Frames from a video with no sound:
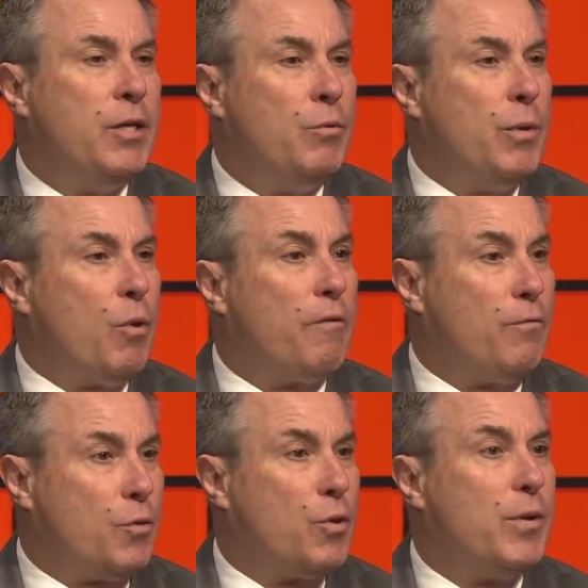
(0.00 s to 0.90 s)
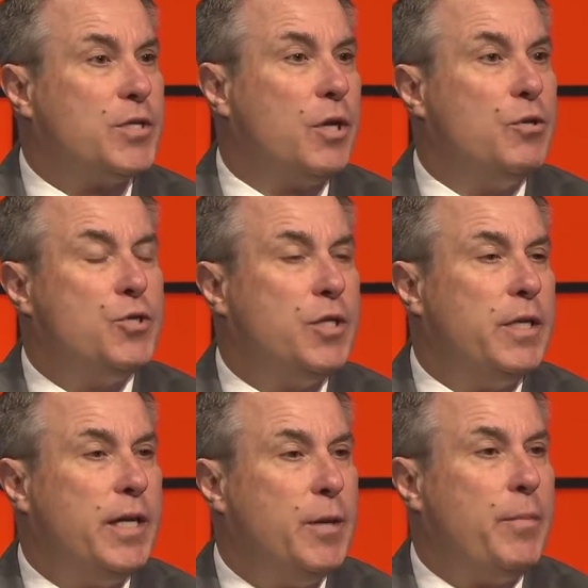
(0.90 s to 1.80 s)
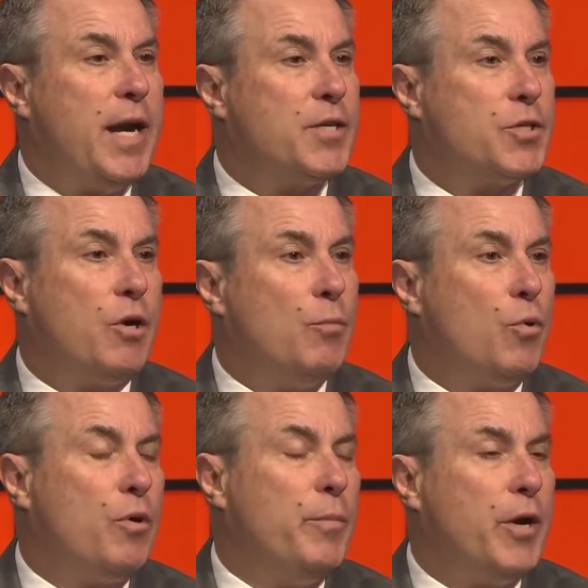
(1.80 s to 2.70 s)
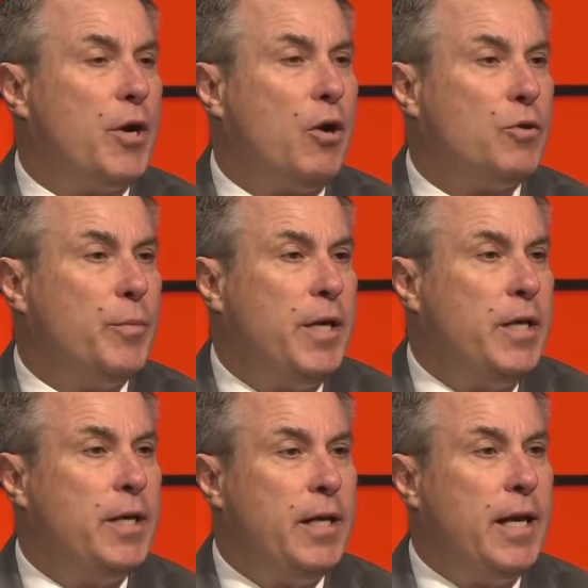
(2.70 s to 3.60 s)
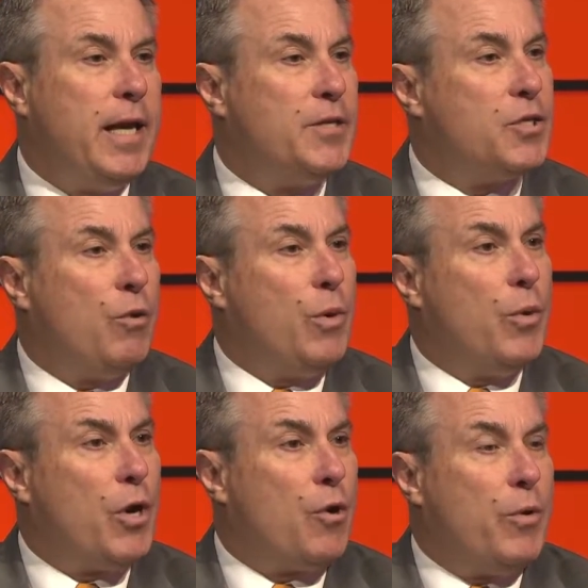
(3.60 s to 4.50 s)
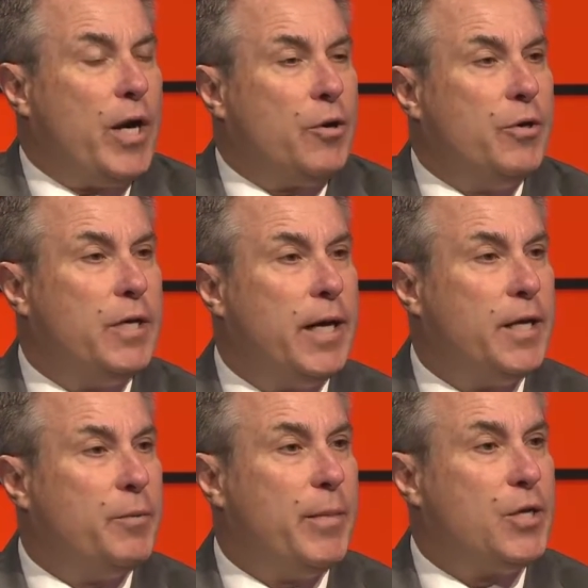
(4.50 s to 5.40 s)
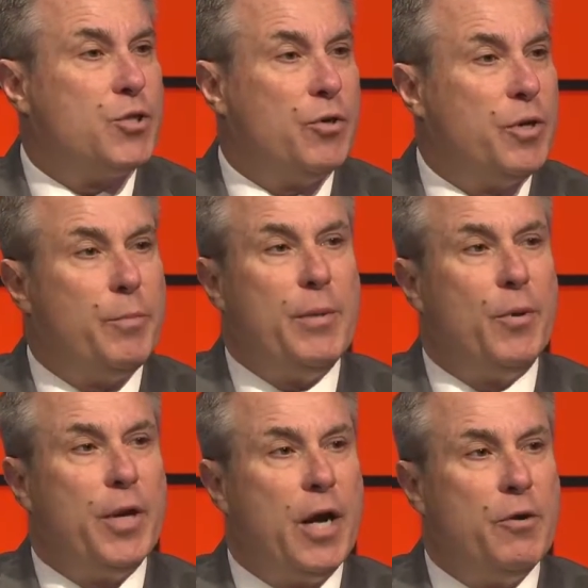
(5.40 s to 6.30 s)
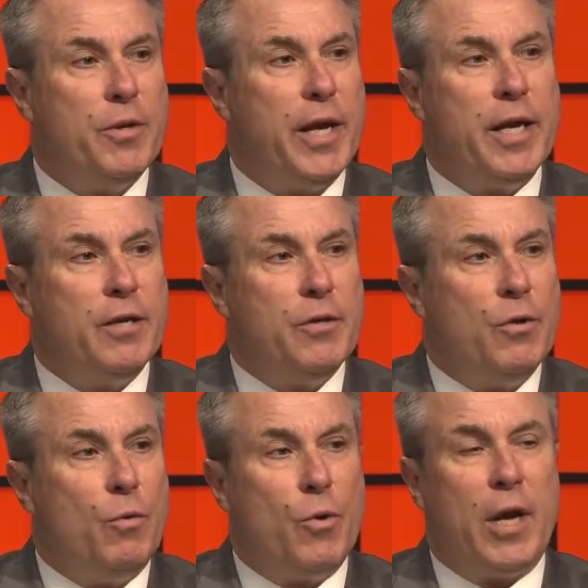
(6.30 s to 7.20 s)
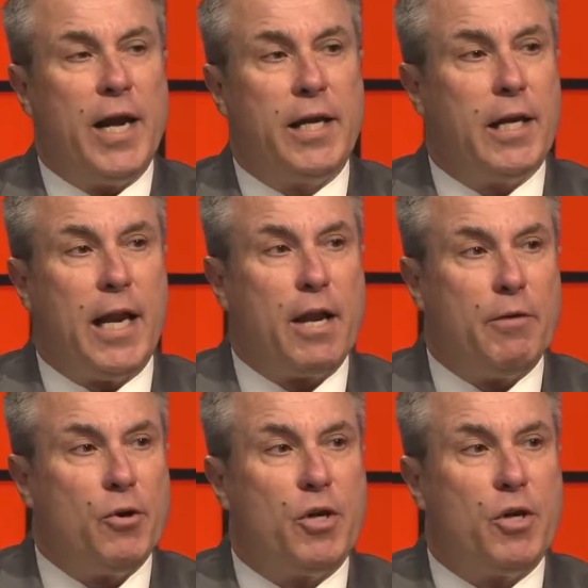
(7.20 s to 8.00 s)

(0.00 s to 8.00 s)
we brought forth a resolution, and it passed our board of mayor and aldermen. And so we went on record uh, to make sure that people know that we're like a lot of other